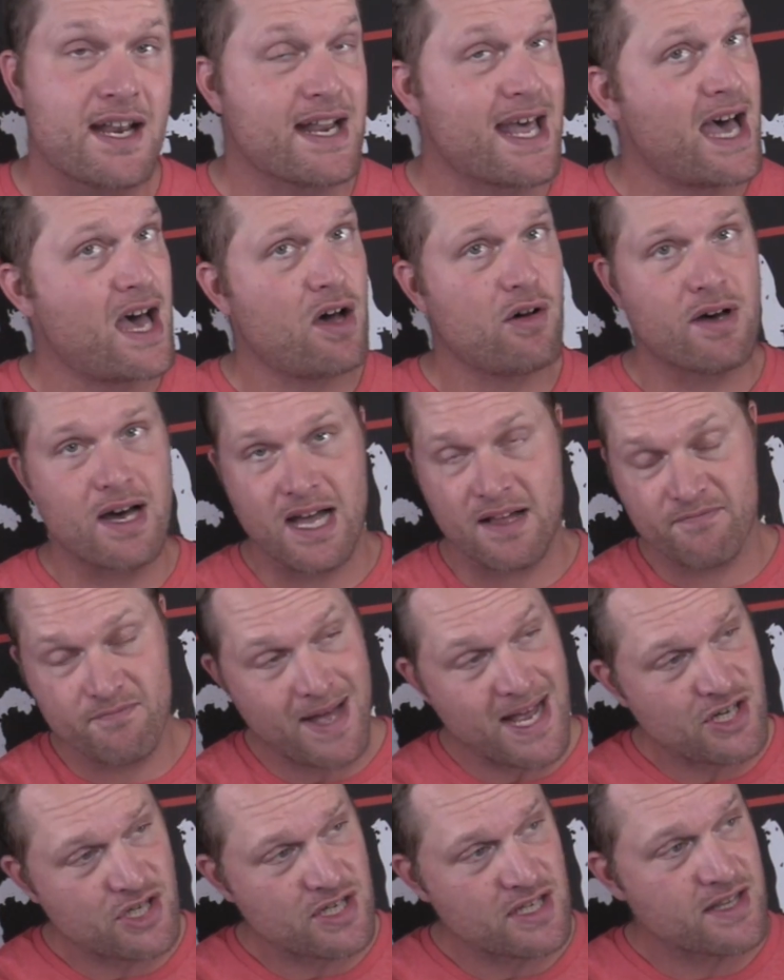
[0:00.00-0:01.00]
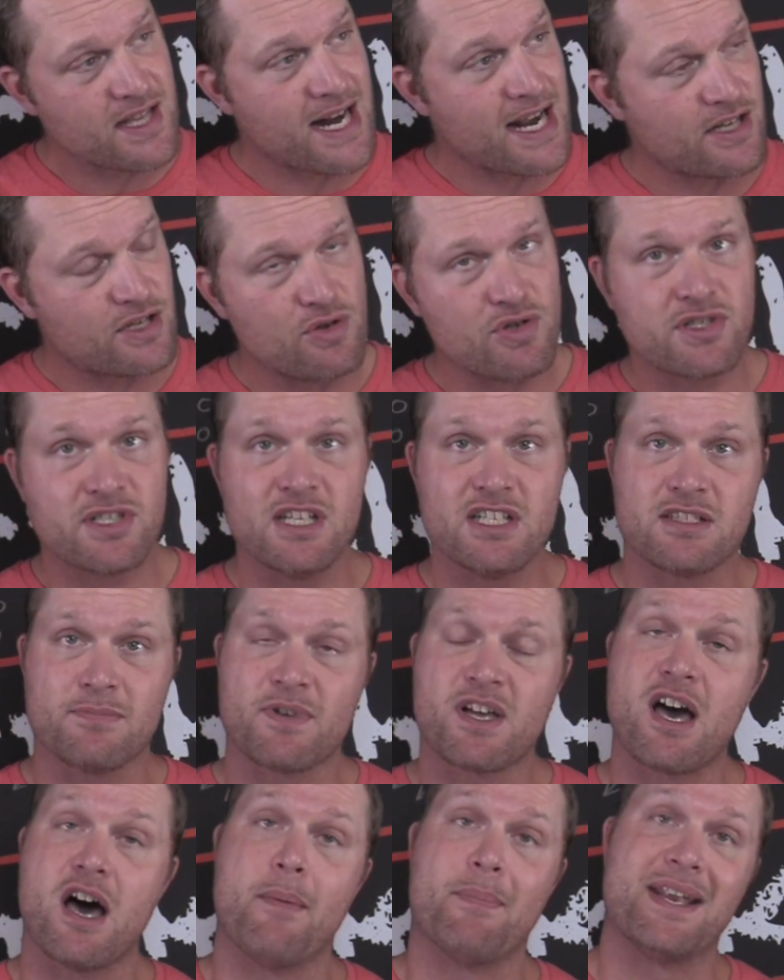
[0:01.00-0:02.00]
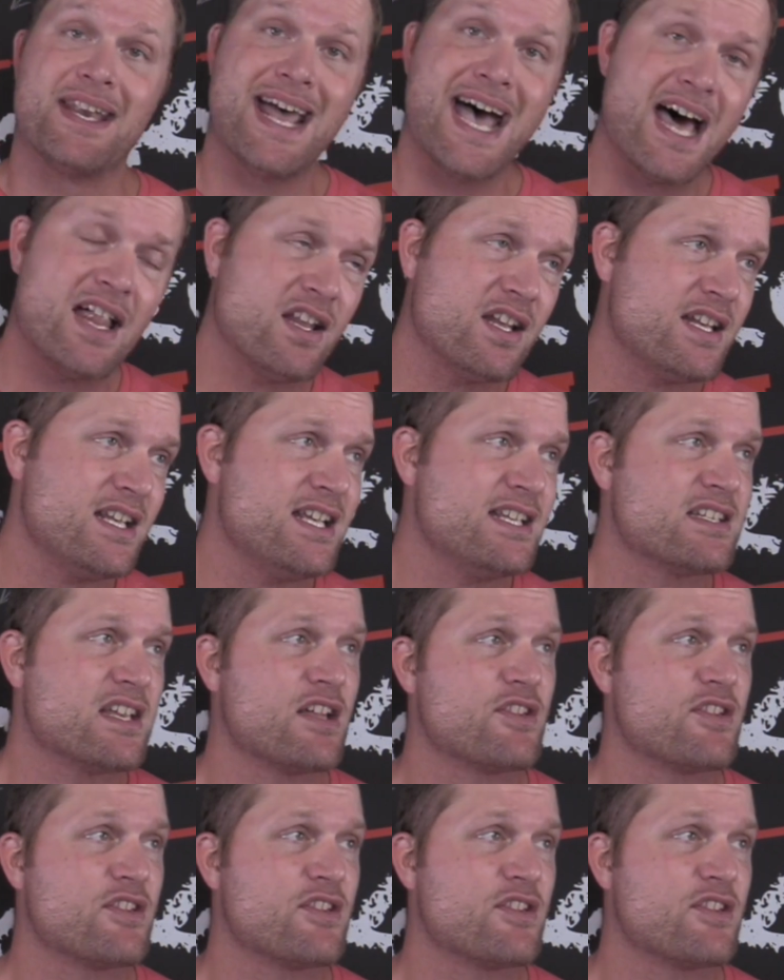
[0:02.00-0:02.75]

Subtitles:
Now, I've mentioned that I do see some commonalities.